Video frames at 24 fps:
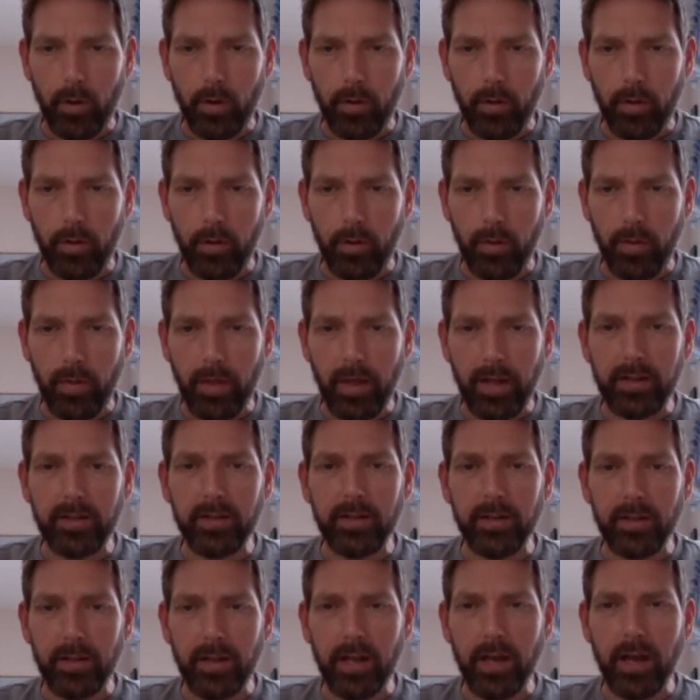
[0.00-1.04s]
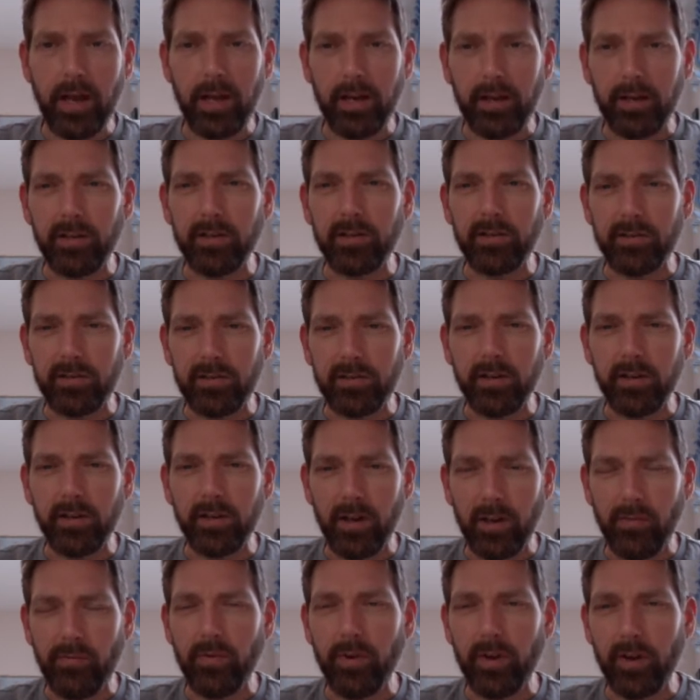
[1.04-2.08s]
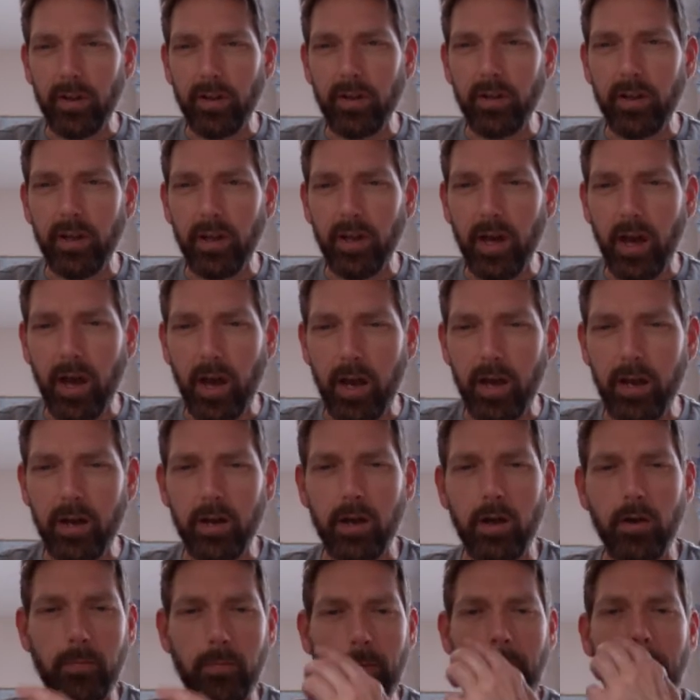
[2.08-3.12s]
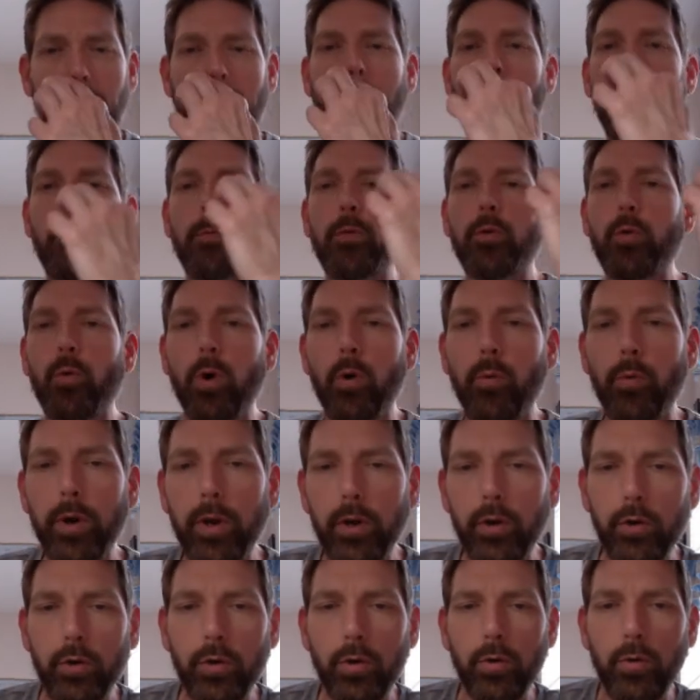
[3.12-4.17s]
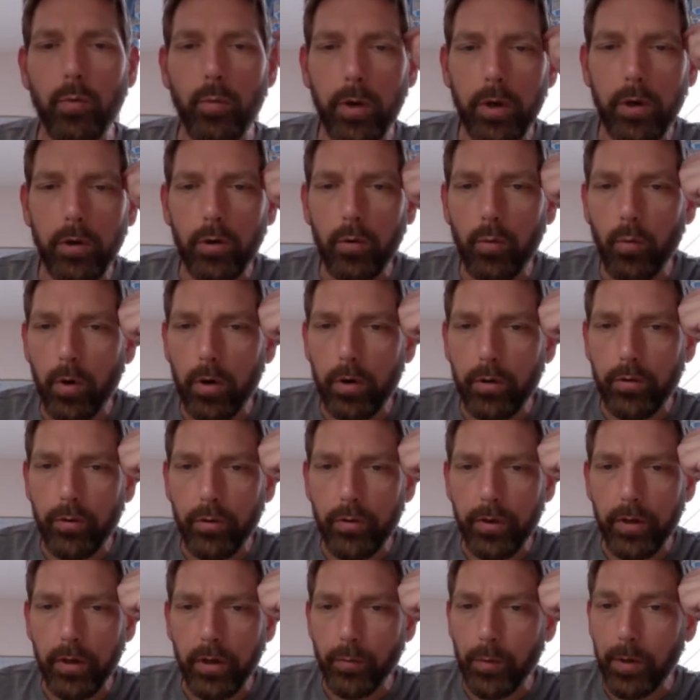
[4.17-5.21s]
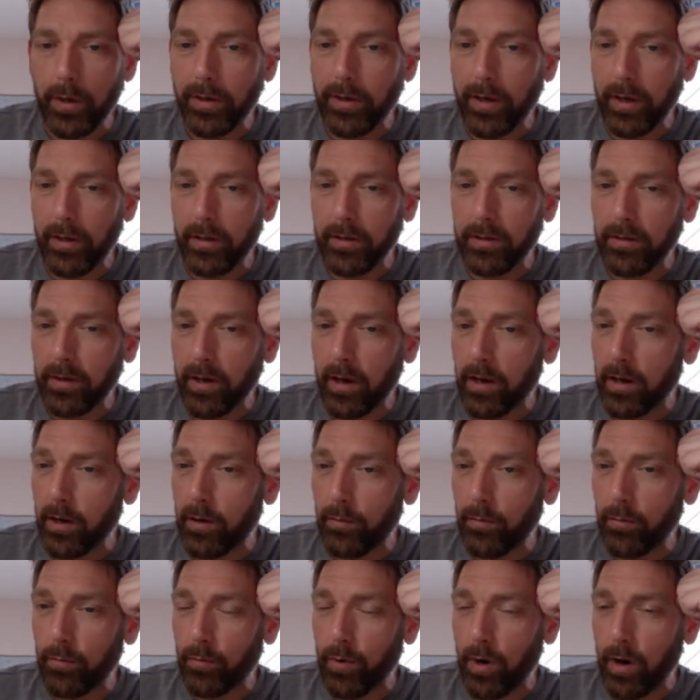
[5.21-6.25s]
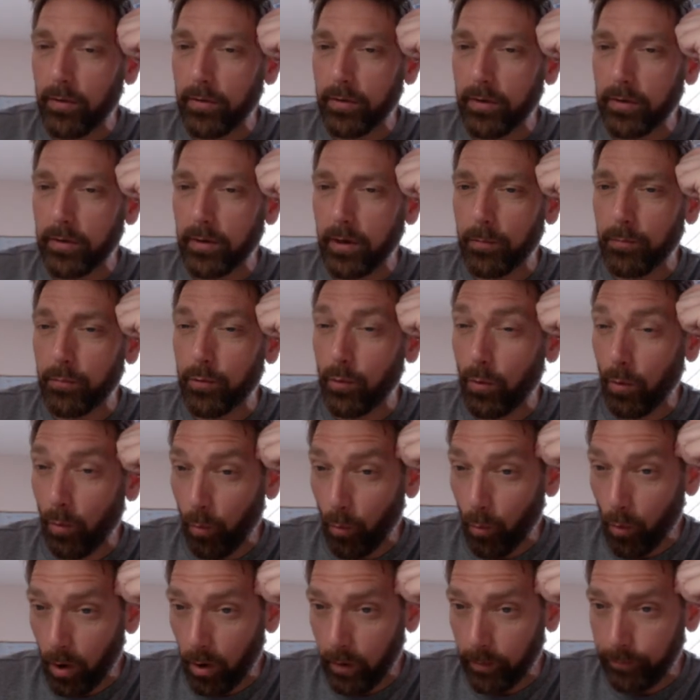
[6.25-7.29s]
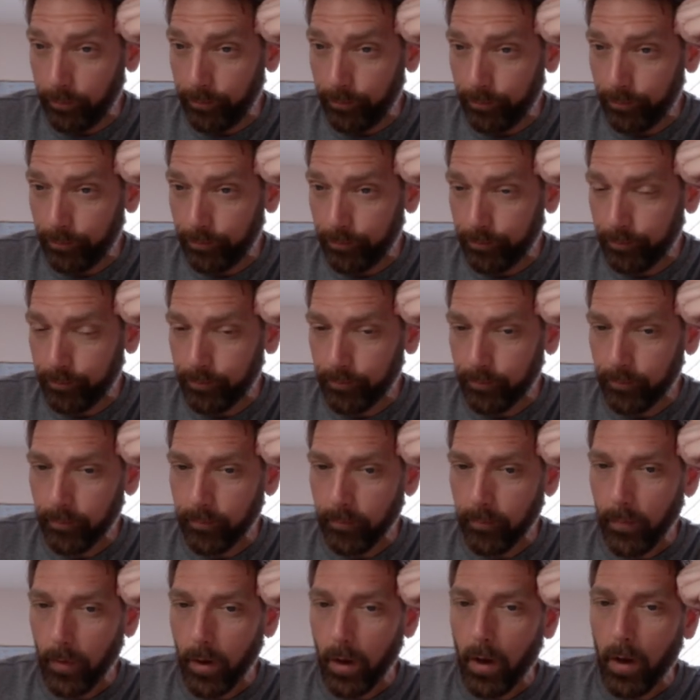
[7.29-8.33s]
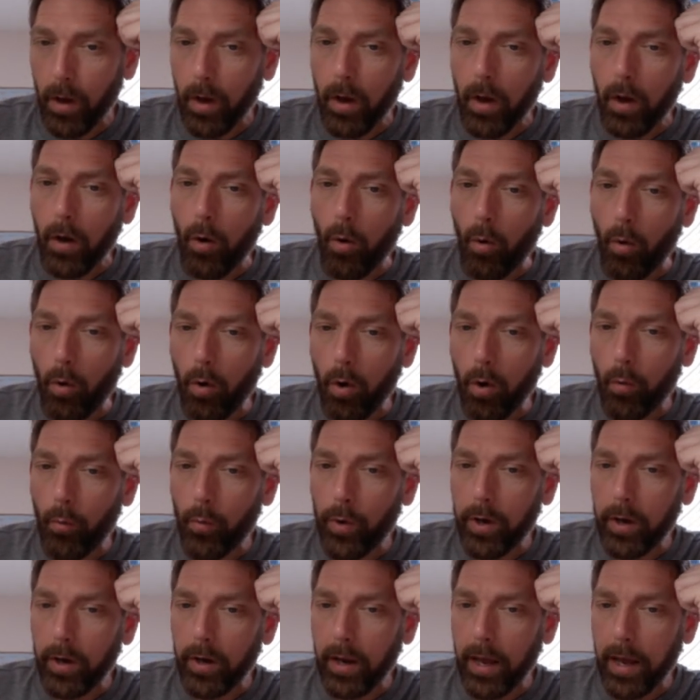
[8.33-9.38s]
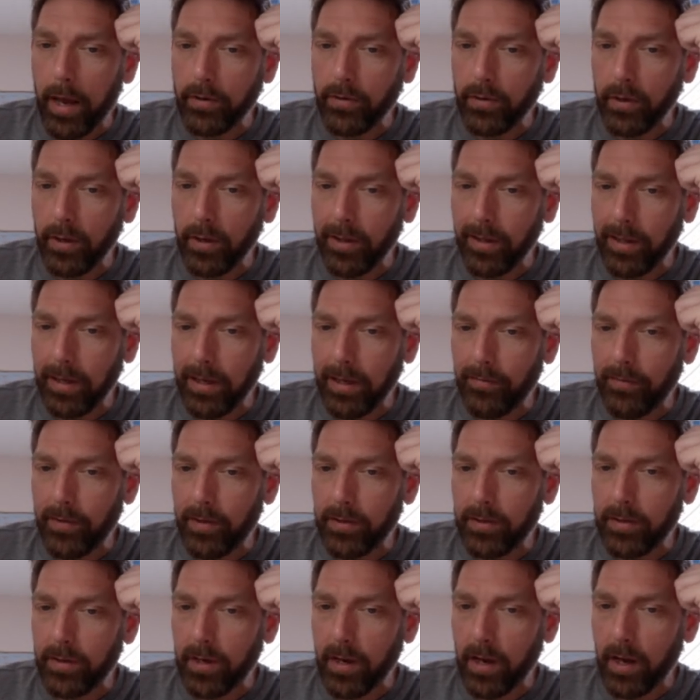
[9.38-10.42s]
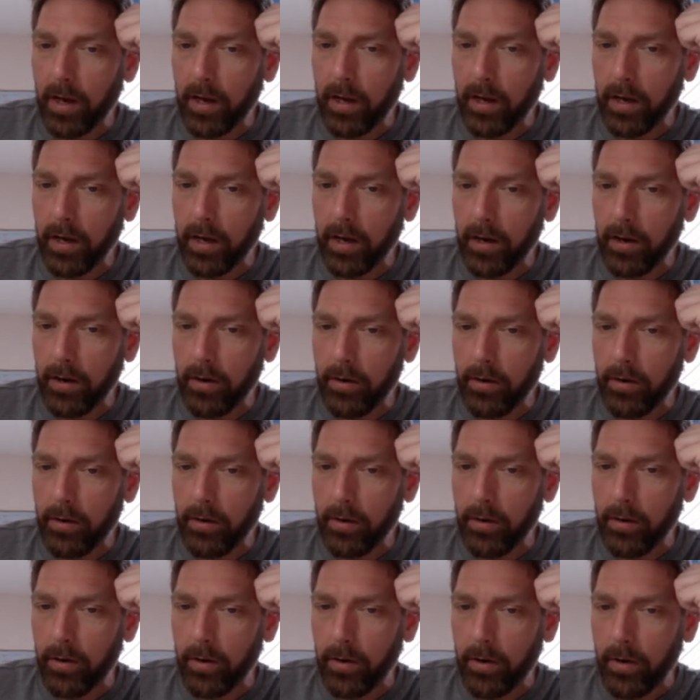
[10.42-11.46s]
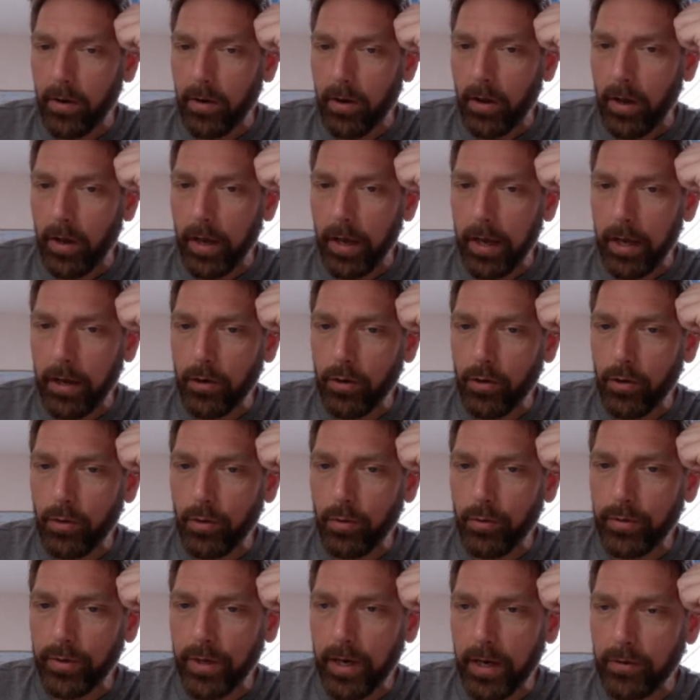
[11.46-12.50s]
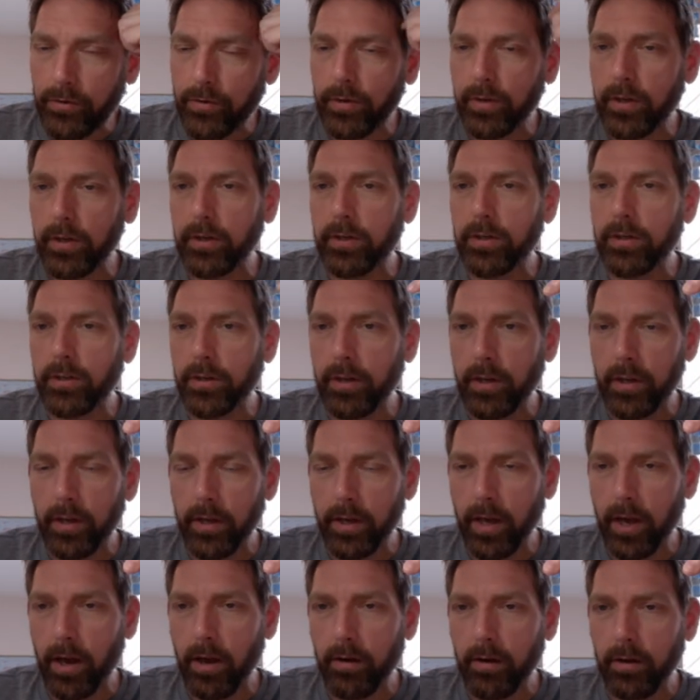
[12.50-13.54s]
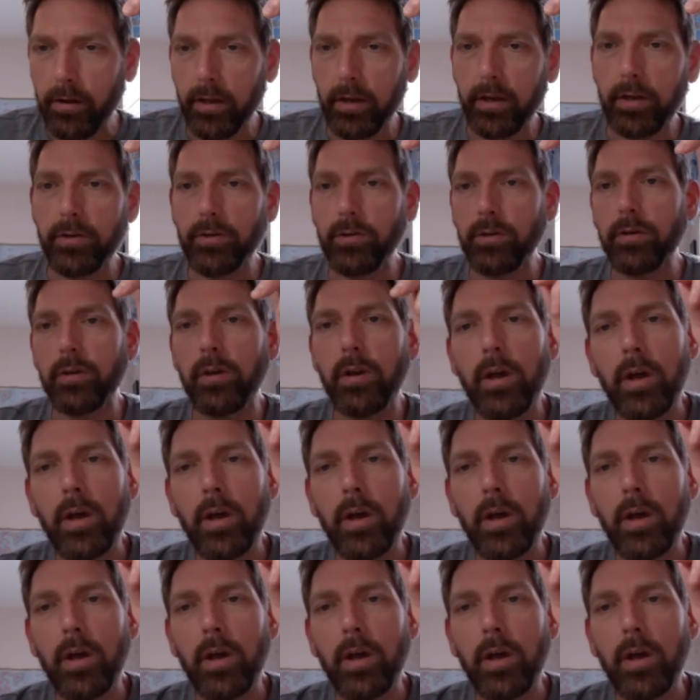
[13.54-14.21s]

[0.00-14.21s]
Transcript: That 9 is significantly high enough to where we can do one of two things. We can take this 9 and round this up to a 1. Or we could actually leave this 9 here and use extra digits in the calculation.